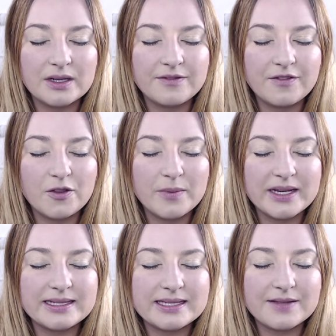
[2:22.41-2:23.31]
a few
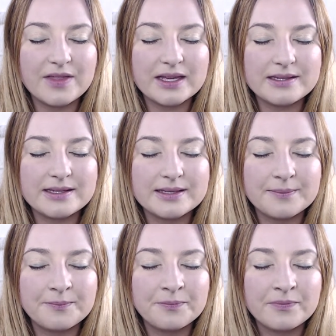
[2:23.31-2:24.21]
minutes of this.
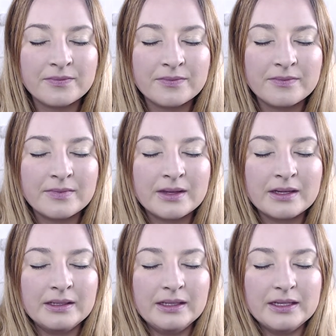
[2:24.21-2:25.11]

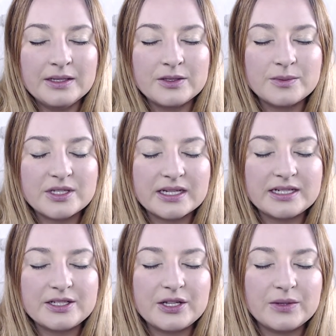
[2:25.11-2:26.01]
So I'm just
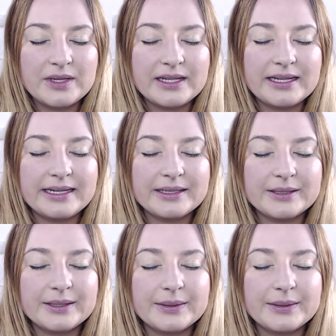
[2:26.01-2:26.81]
going to tune in here.